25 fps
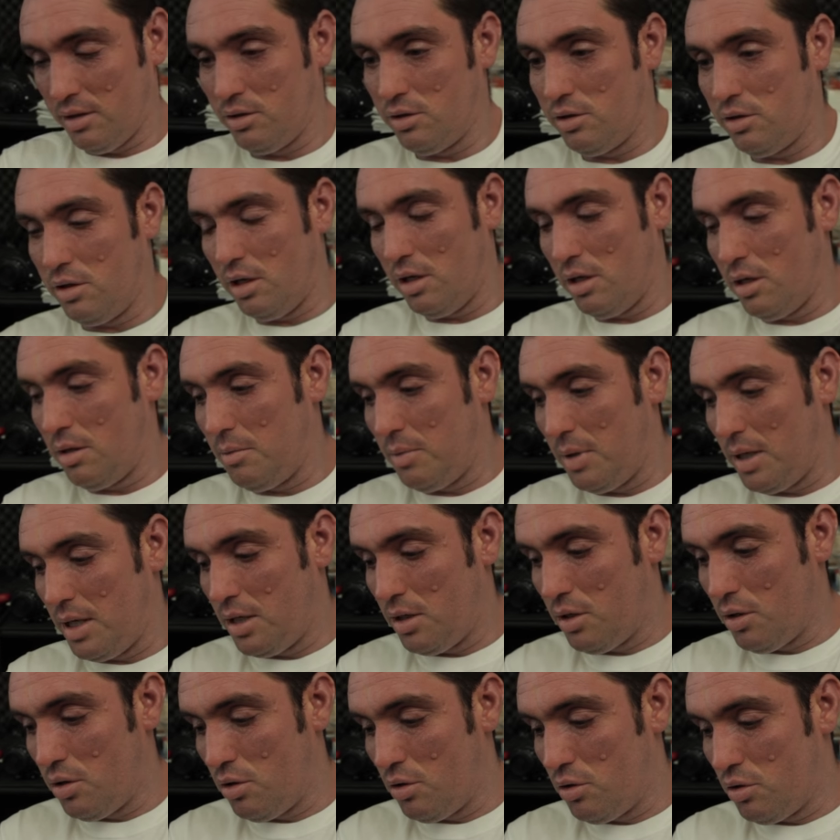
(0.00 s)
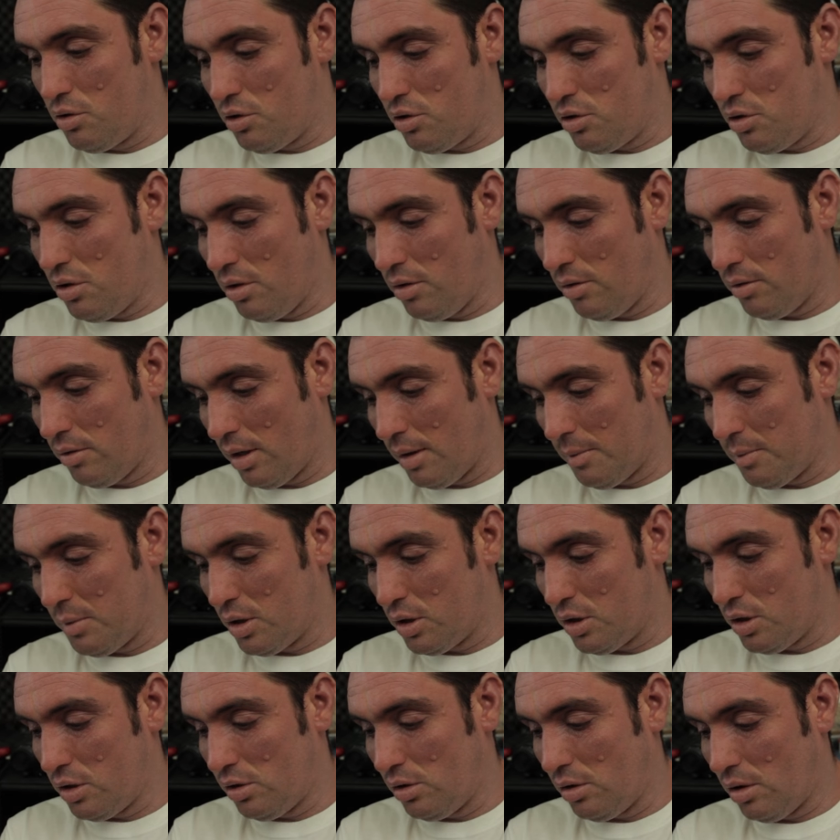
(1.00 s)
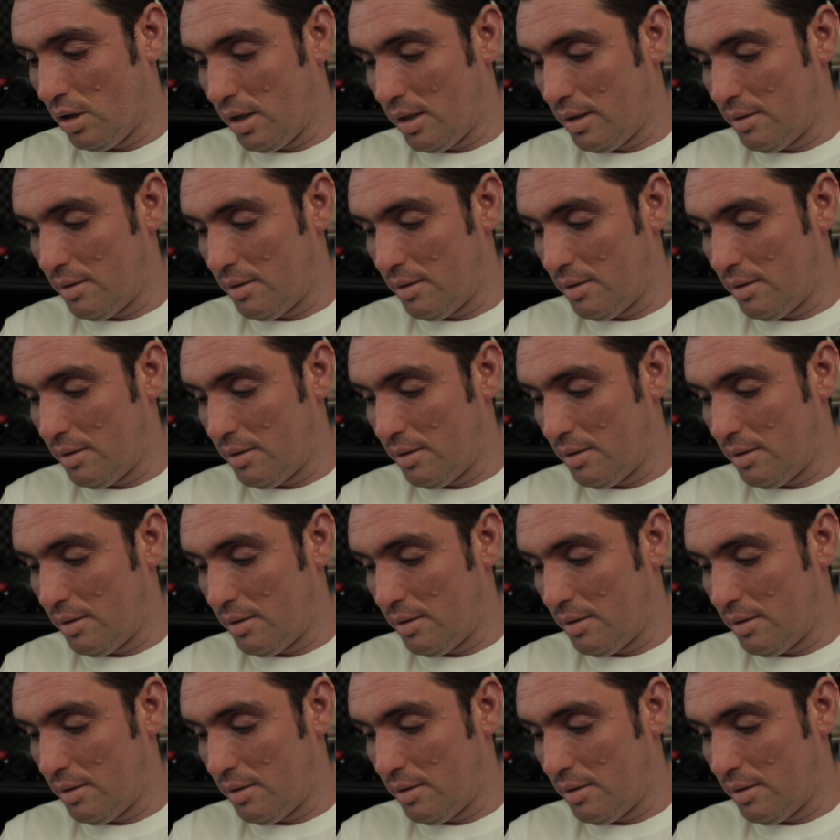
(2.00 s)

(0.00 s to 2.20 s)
is gonna be used, I'm going